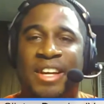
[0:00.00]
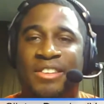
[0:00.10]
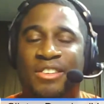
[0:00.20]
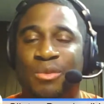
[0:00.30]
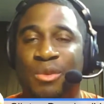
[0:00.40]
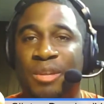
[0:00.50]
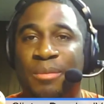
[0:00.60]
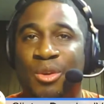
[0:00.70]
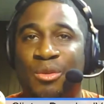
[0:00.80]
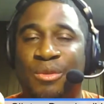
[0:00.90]
It's just really
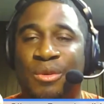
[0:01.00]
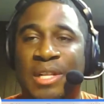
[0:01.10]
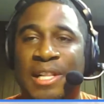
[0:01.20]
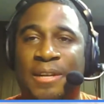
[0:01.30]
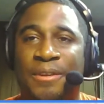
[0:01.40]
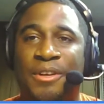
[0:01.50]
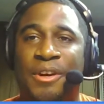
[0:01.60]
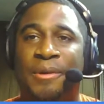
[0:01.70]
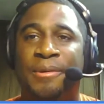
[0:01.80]
beautiful, you know.